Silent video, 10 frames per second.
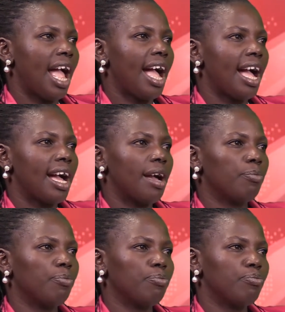
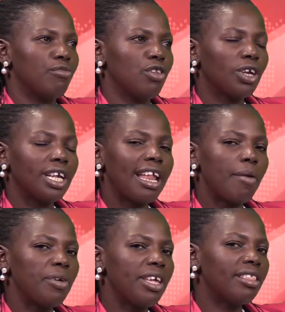I'm looking
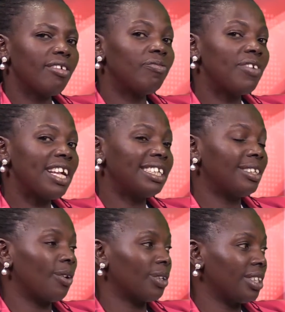at being the first
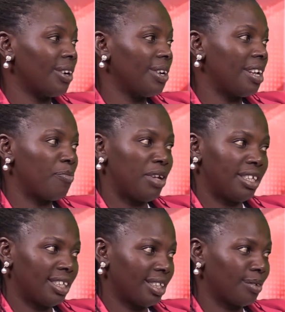doctor in a
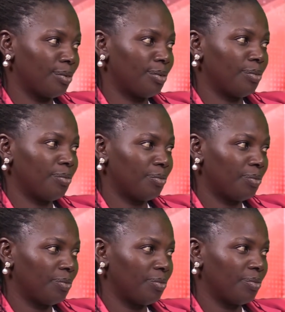busy school.
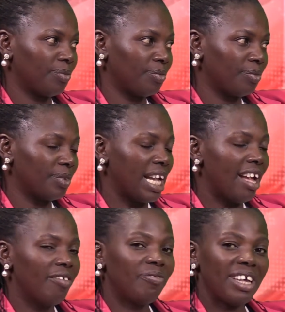
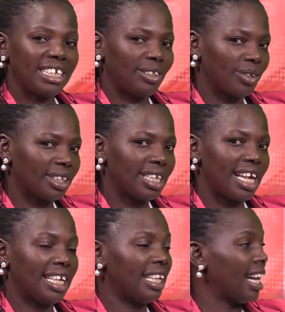First doctor
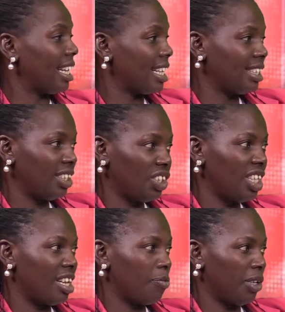in Ghana teaching
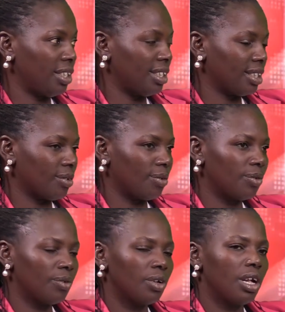in a busy
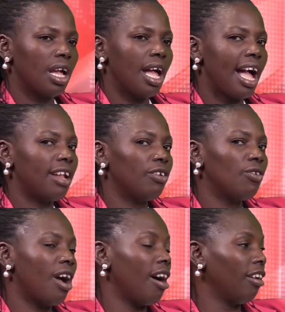school. I don't
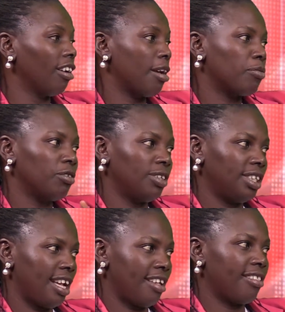know how long I'm going to
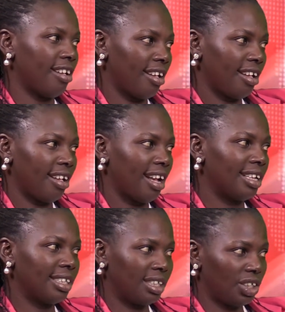stay there
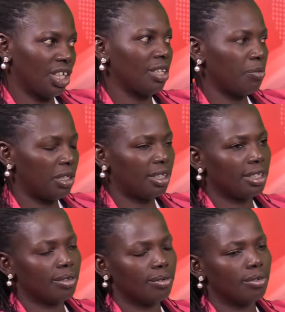as a teacher in the busy
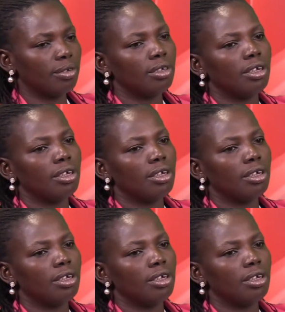school,